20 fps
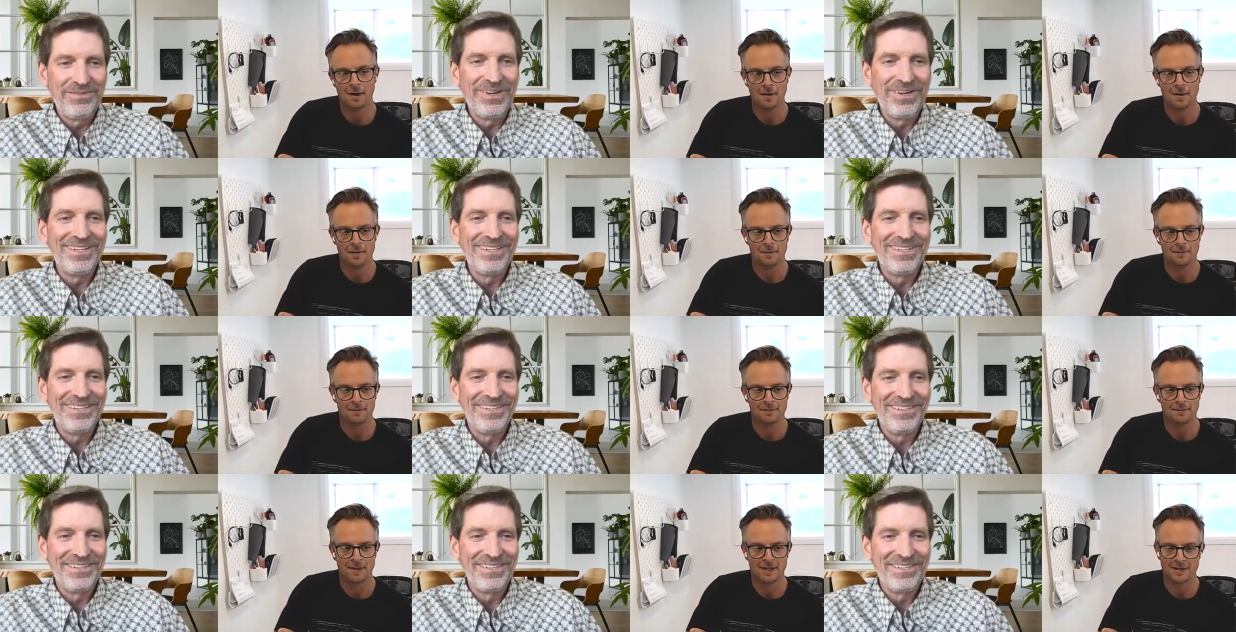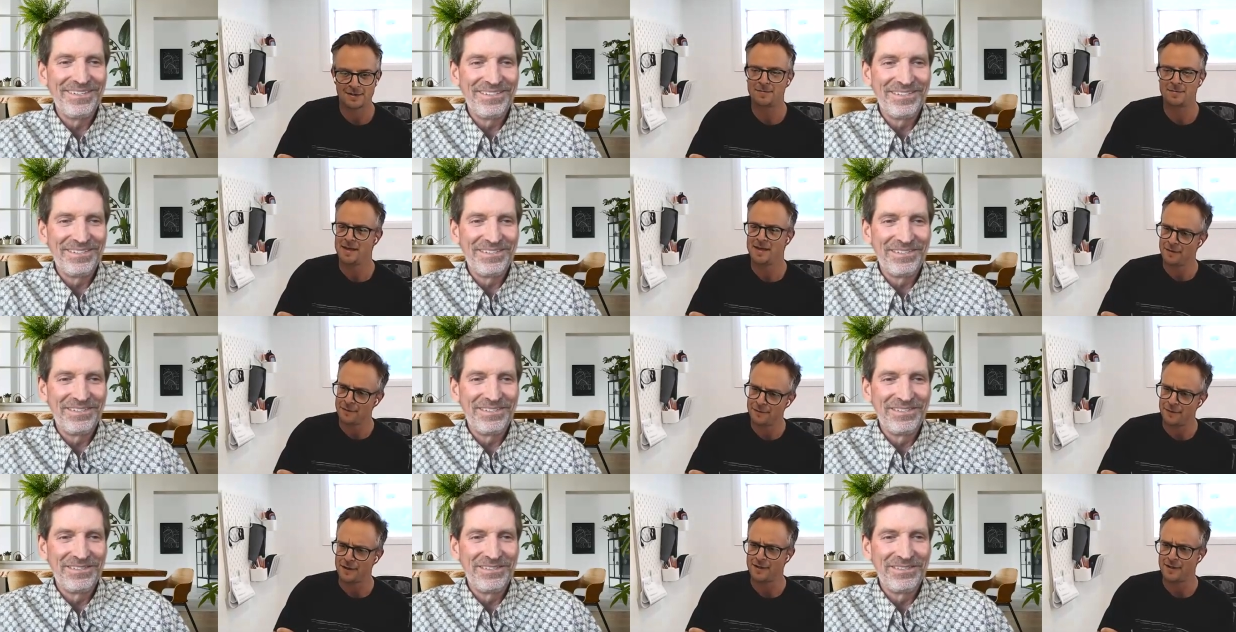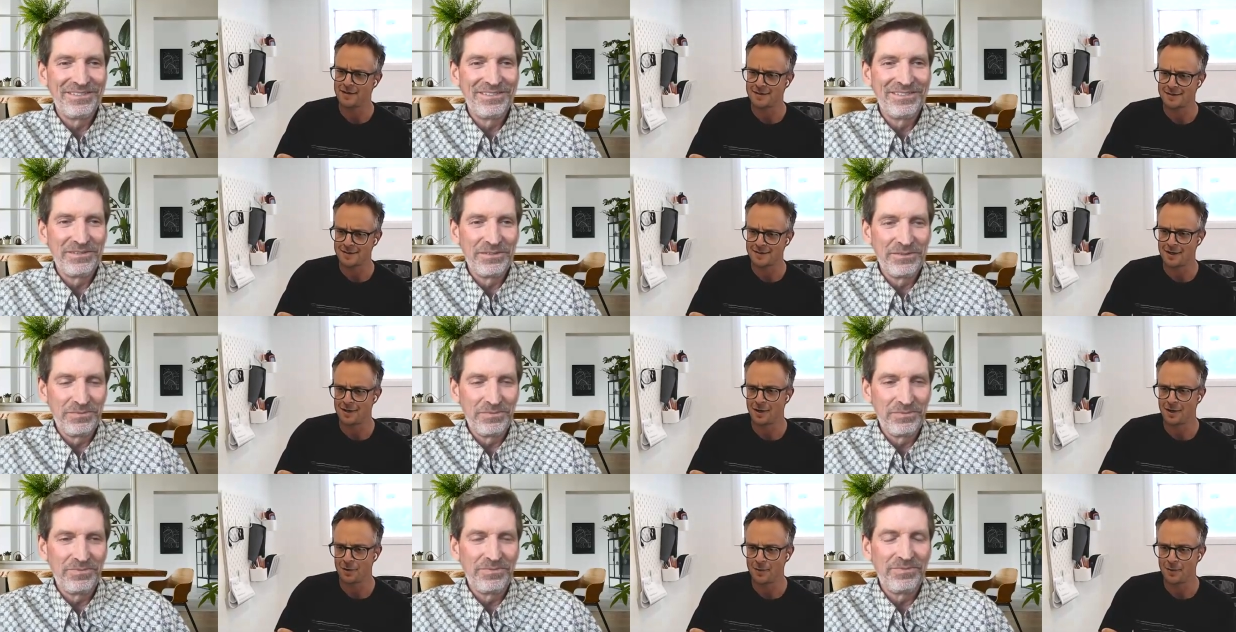Speaker 1: um, because being
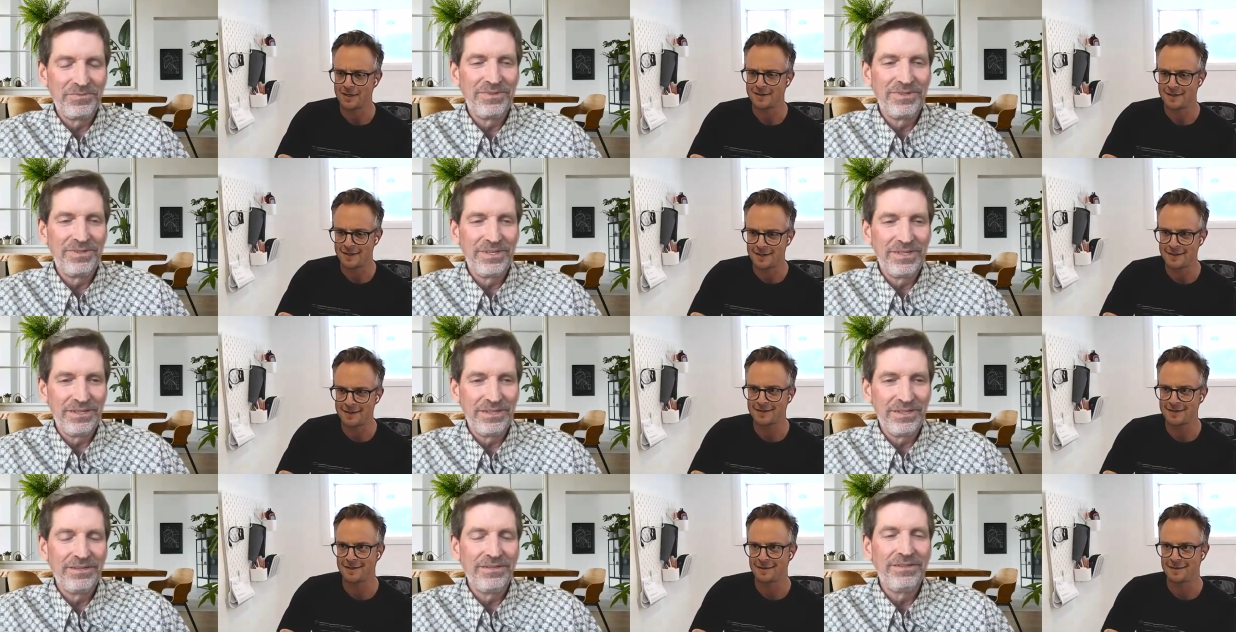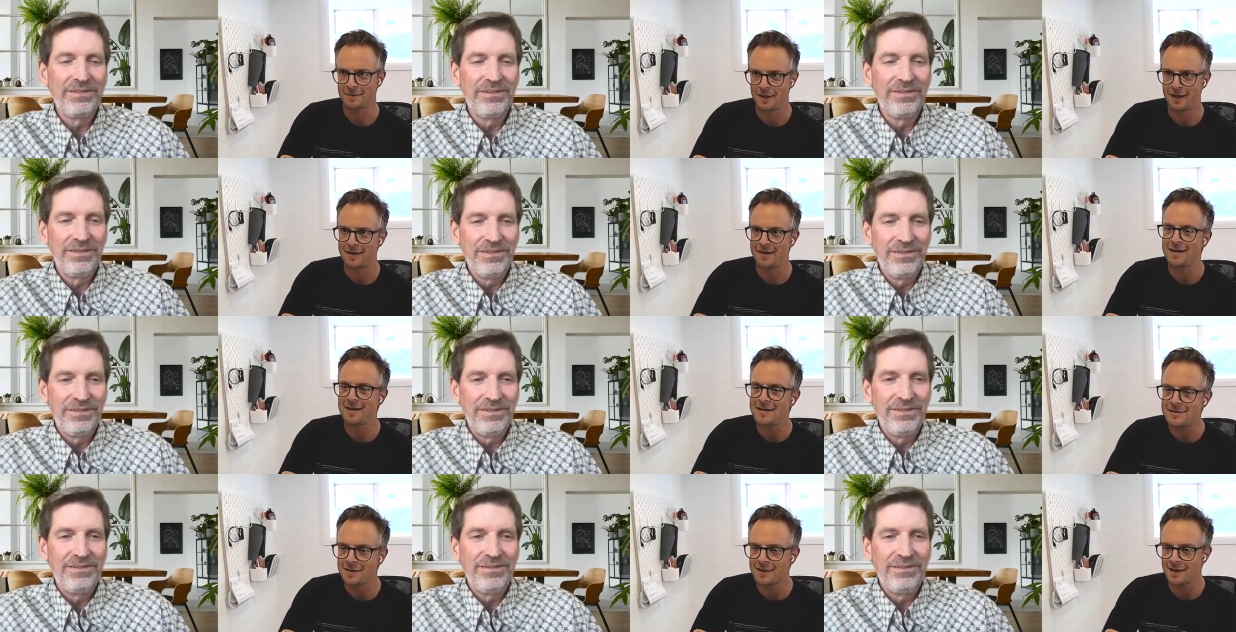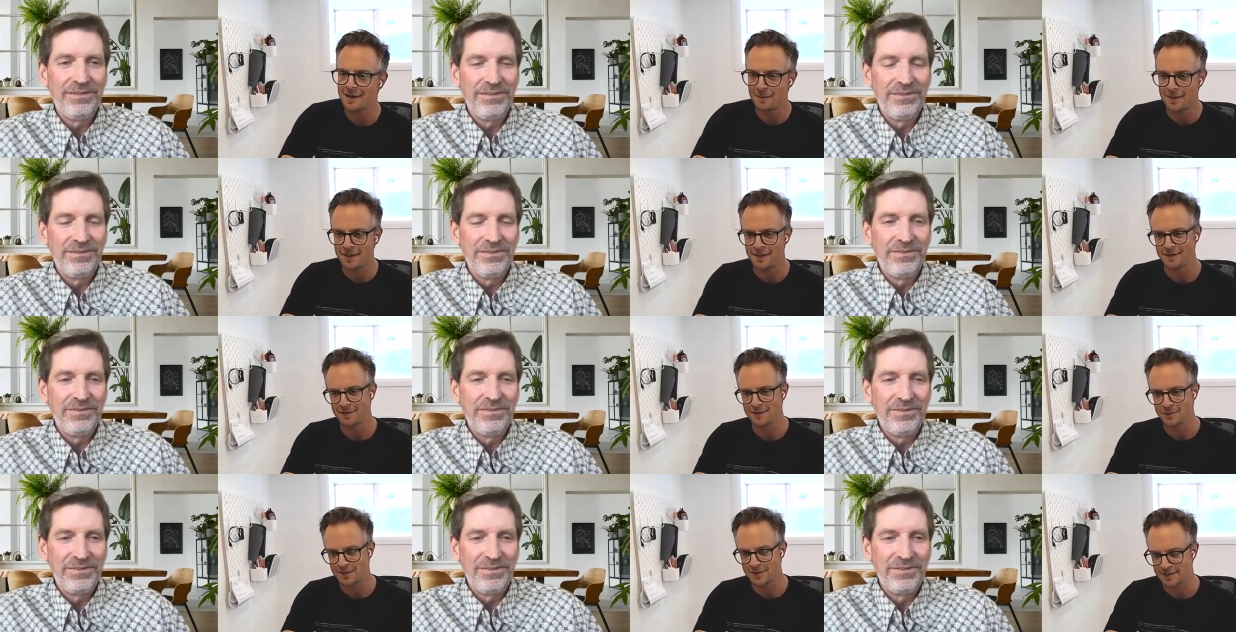funny is not always easy, but at least you
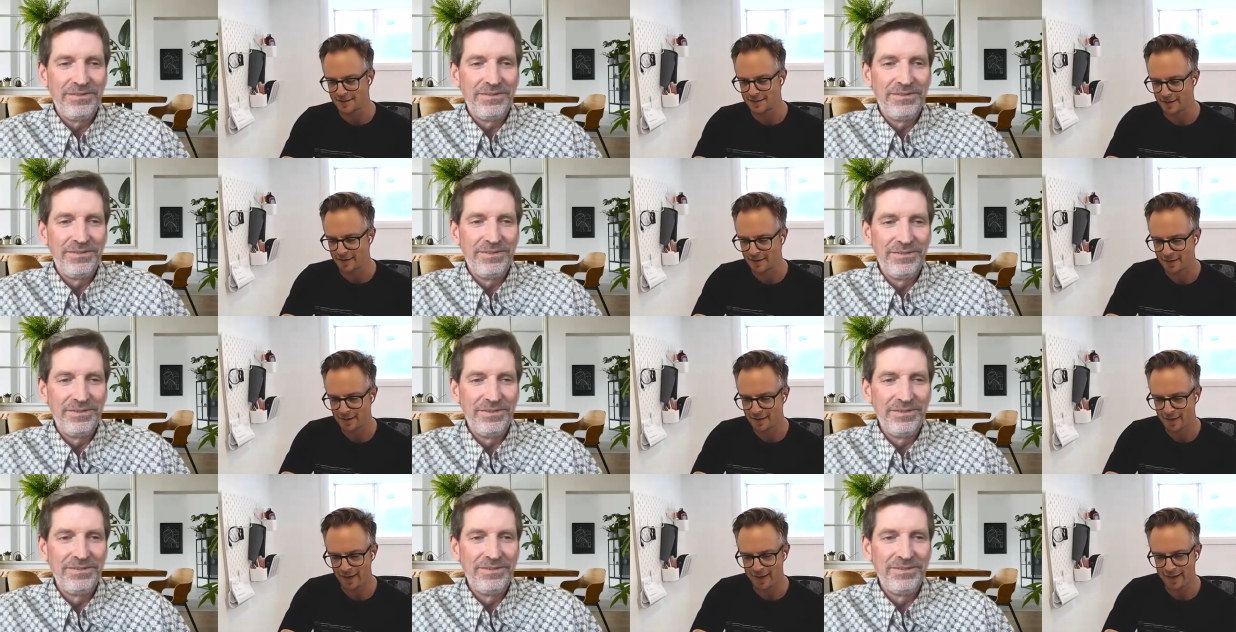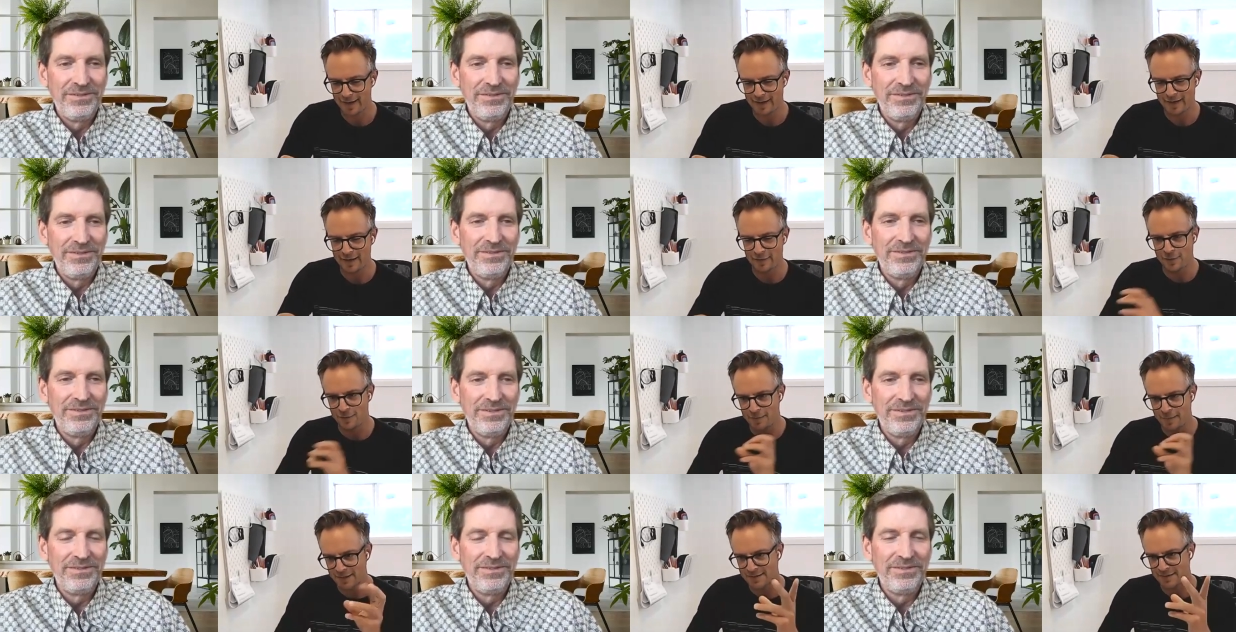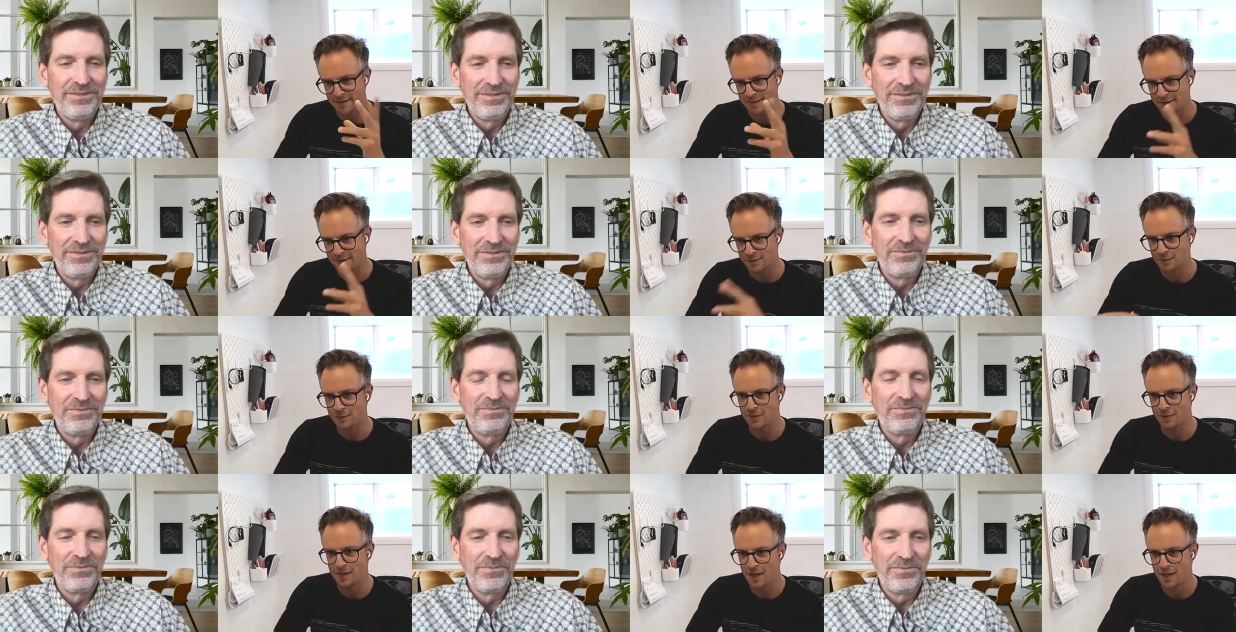can be interesting. And then if you
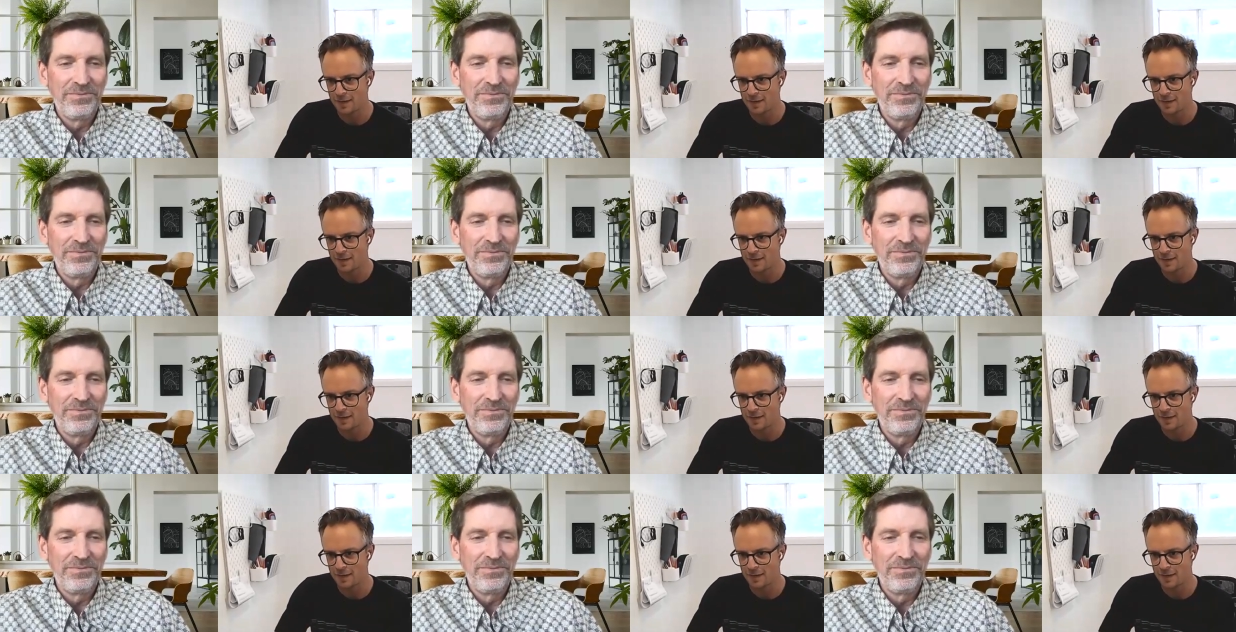mix these two